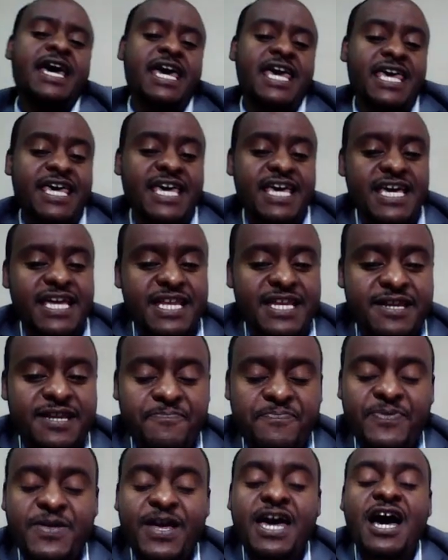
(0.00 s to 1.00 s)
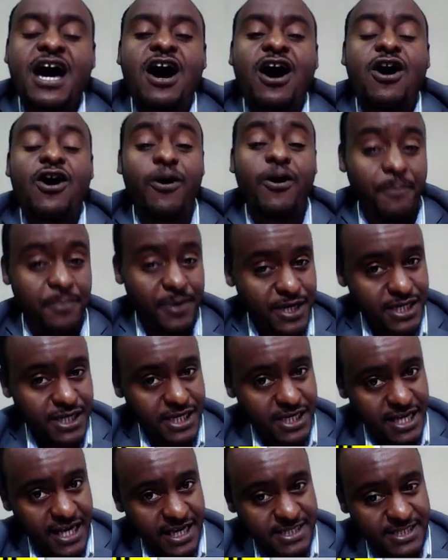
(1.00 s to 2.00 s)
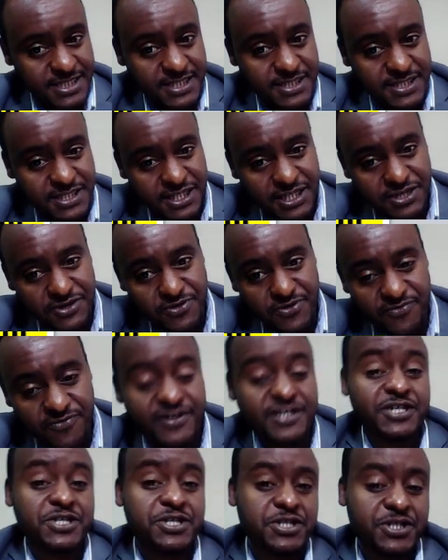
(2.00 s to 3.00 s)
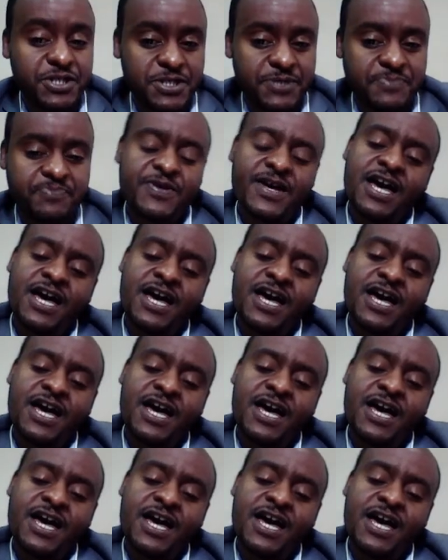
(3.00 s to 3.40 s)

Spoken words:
in OpenEDX Studio versions.